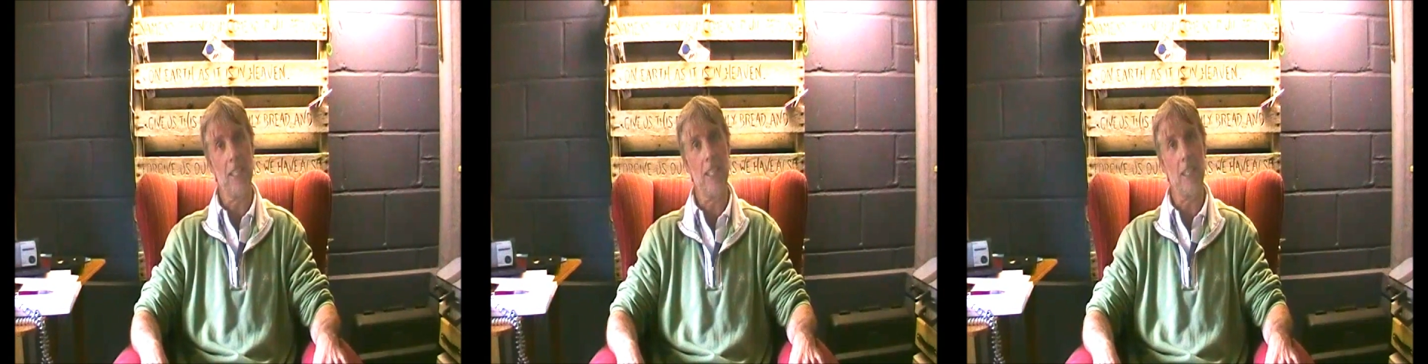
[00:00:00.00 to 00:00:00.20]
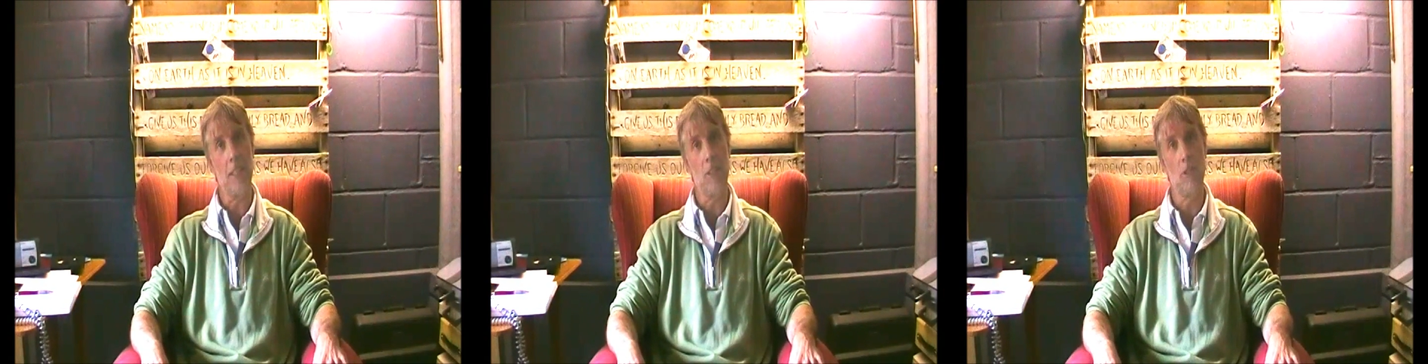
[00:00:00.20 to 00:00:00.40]

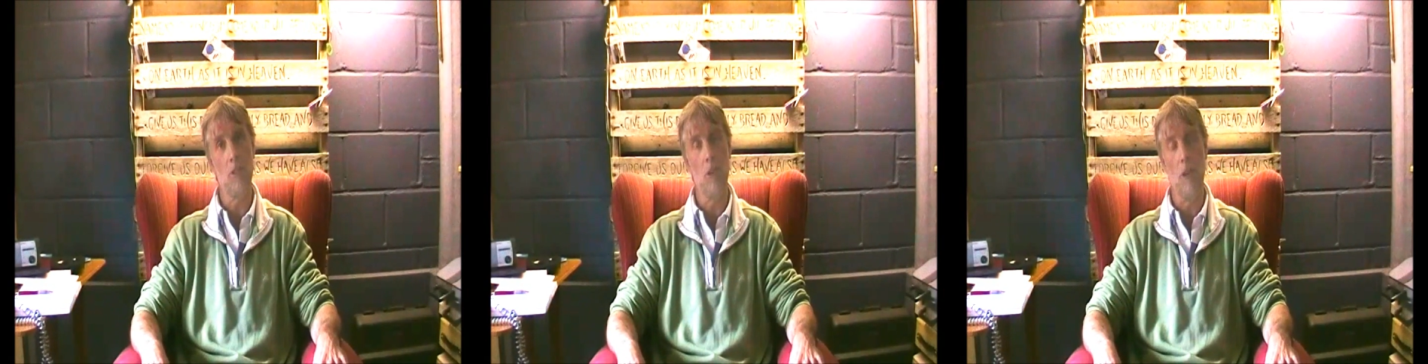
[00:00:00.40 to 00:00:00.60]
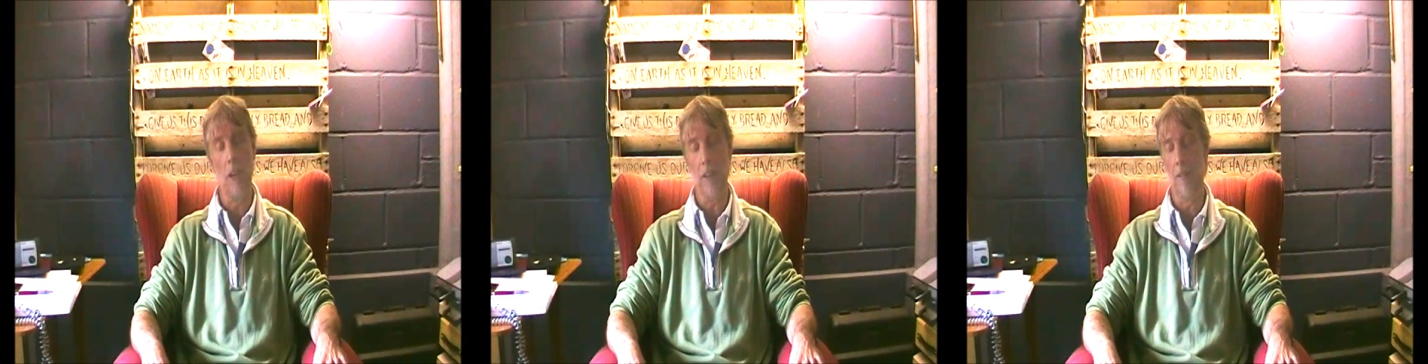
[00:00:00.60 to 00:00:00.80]
next
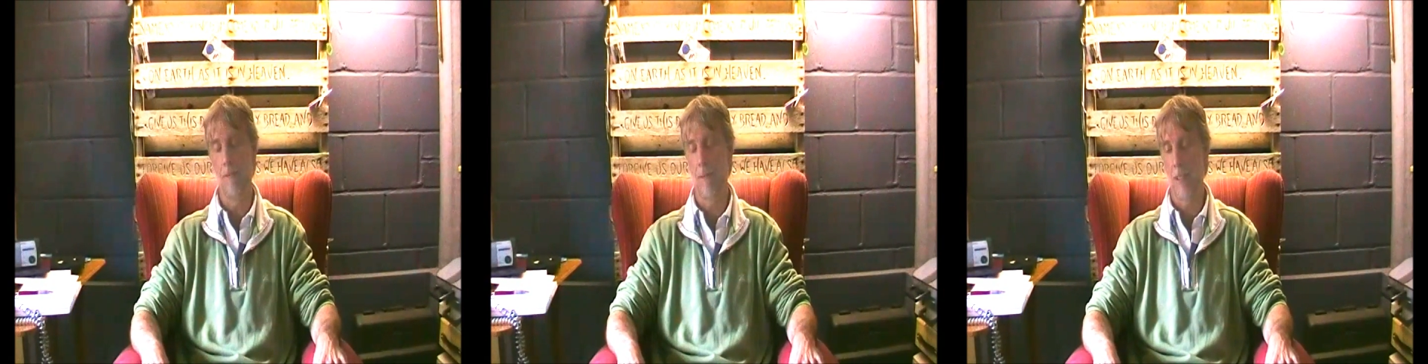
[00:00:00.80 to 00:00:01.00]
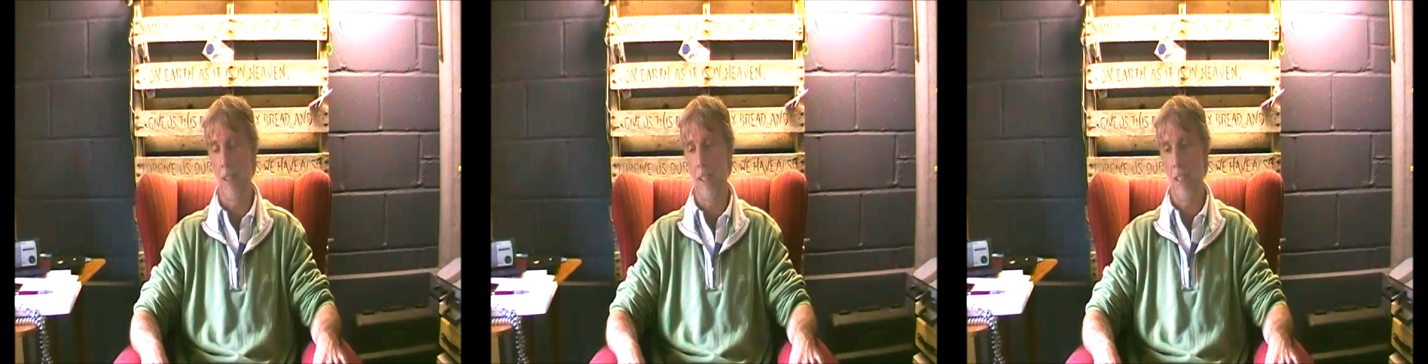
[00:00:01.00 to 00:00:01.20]
story.
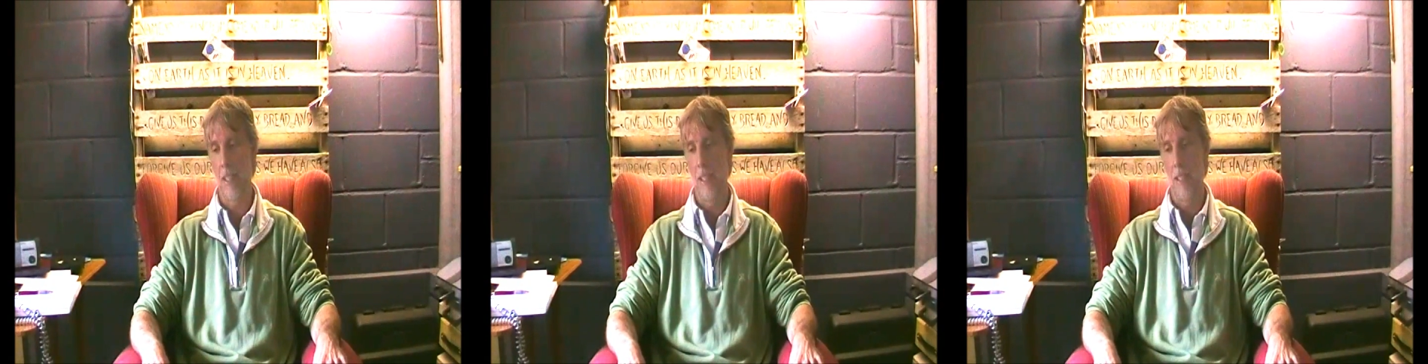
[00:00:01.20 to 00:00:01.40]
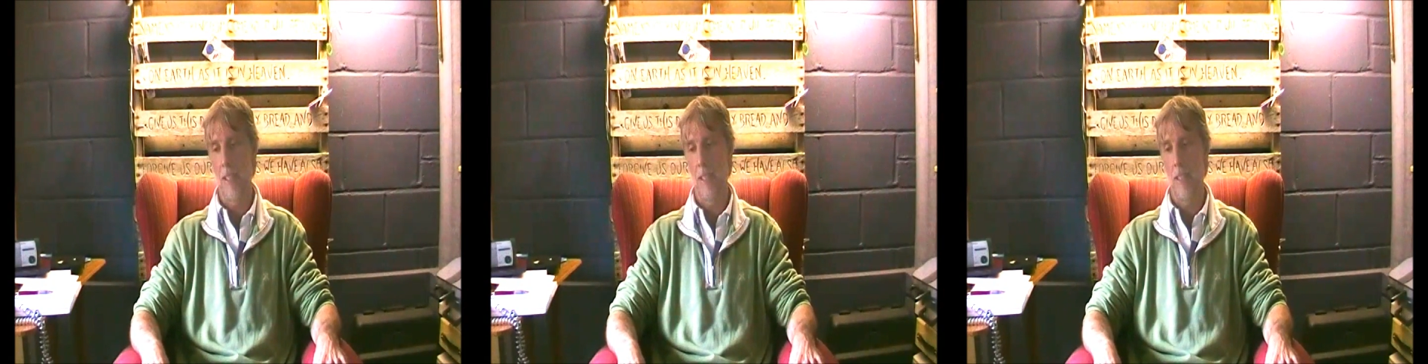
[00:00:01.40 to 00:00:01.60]

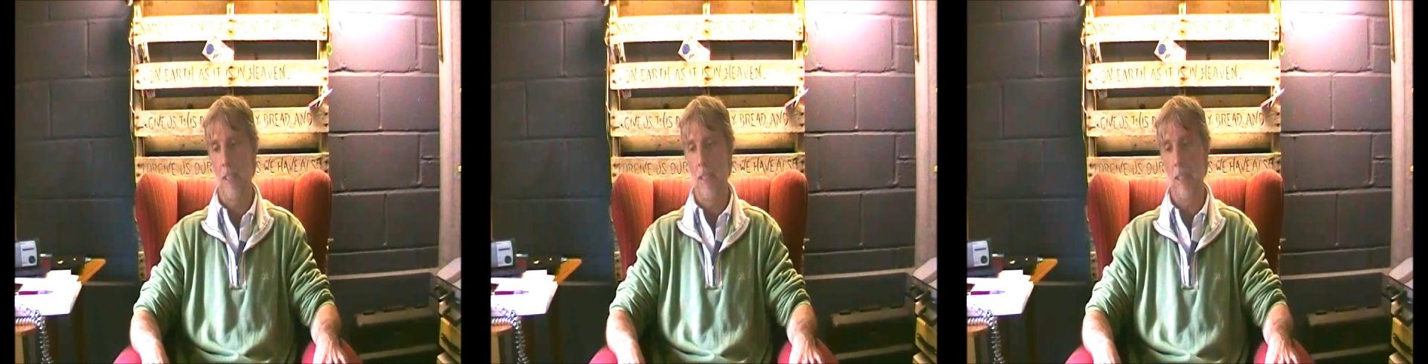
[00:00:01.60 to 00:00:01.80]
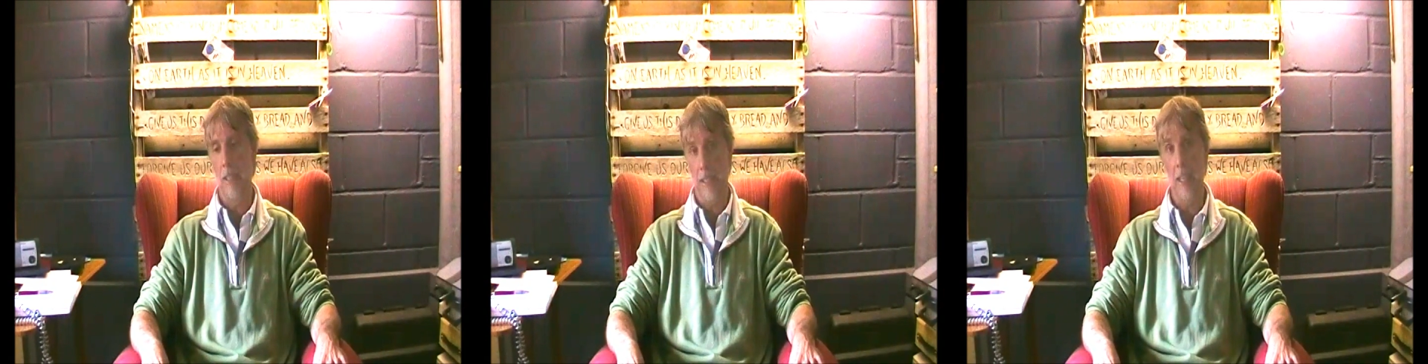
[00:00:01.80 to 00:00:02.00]

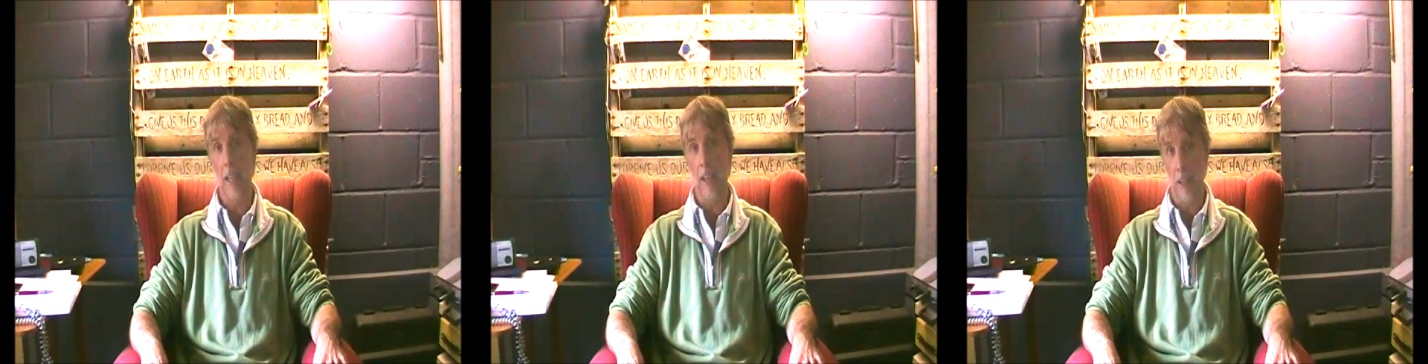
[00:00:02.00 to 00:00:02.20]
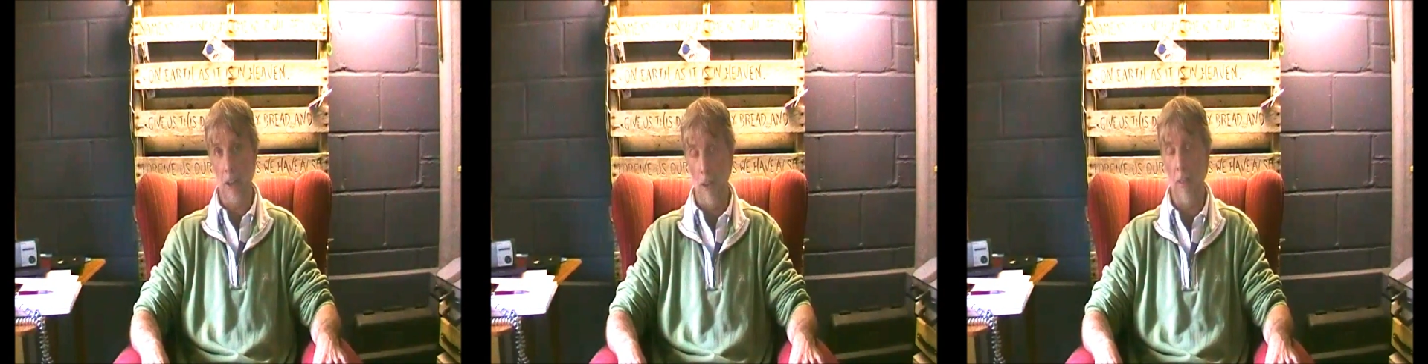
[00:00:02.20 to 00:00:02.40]

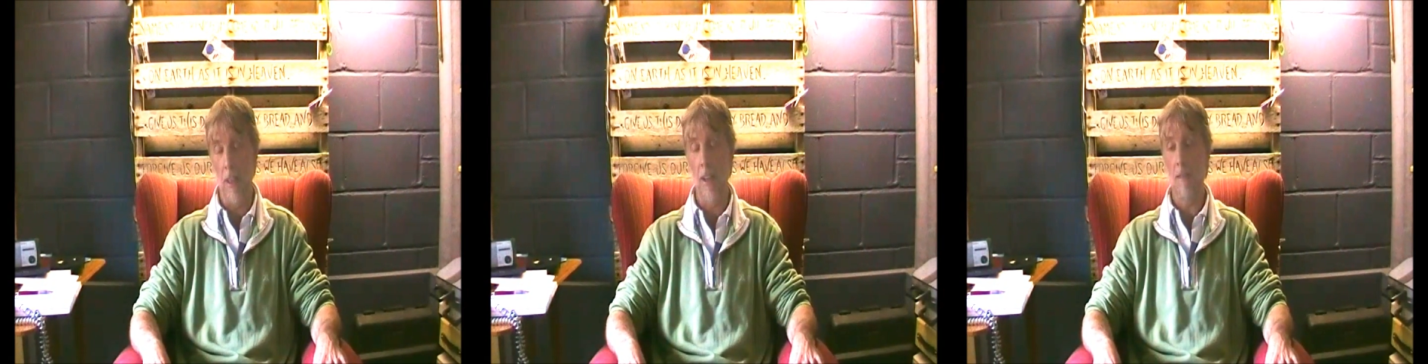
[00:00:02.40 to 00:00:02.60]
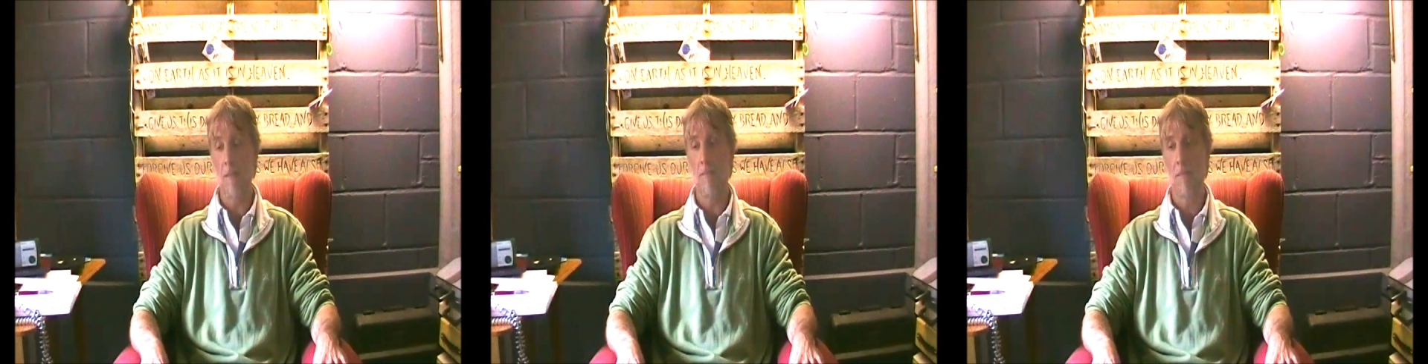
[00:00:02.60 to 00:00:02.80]
I got there,